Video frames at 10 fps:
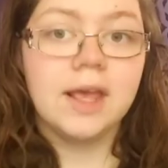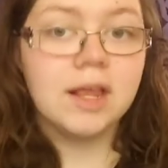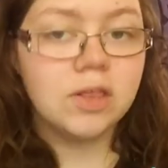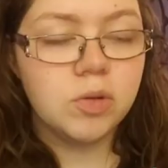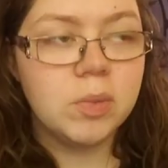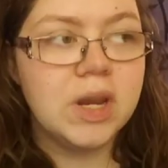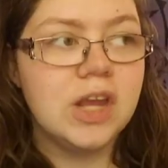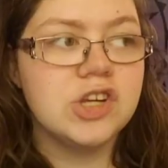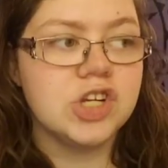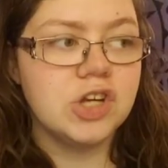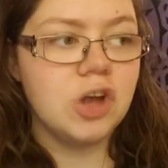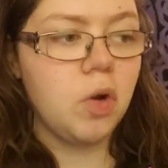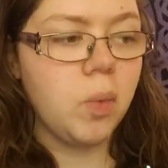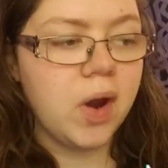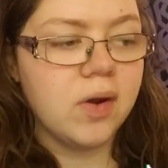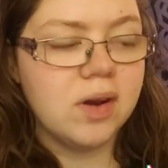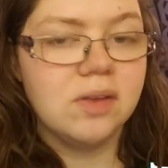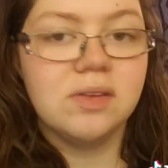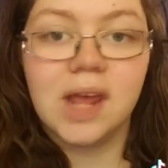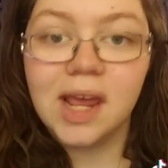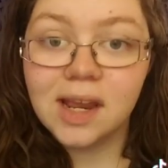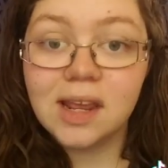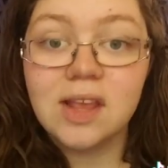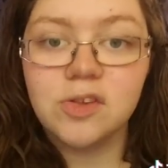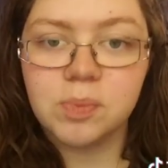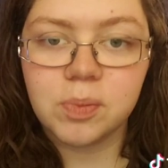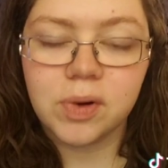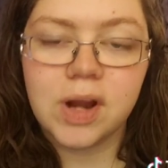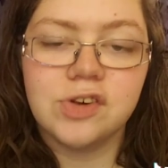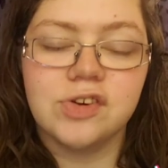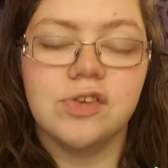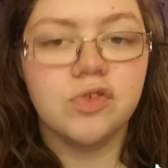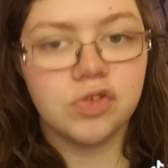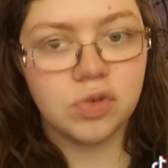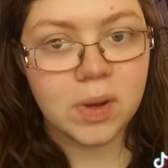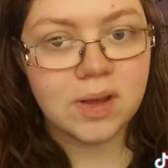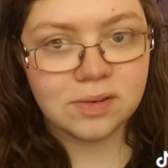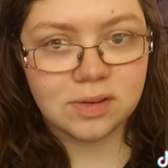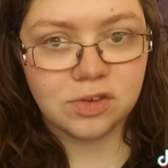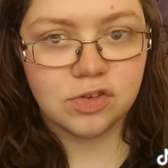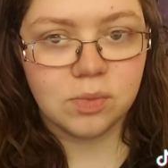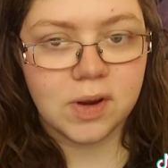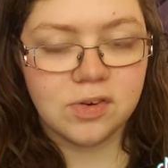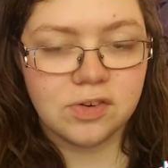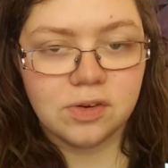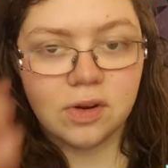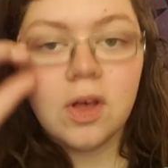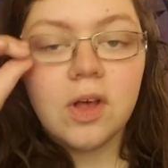Illumination, awareness, and inspiration to a situation.